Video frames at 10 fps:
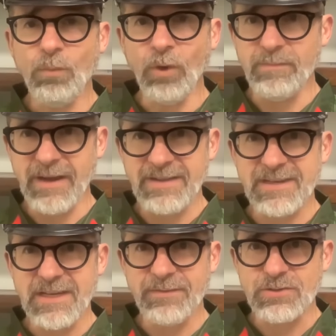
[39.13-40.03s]
What makes
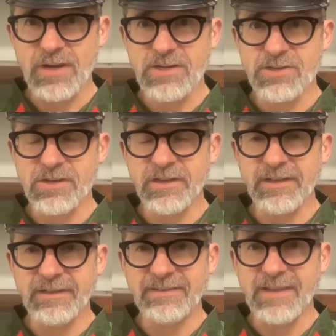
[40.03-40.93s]
it even stranger
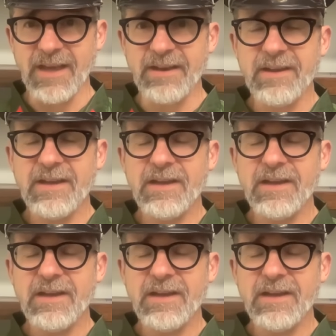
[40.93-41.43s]
is that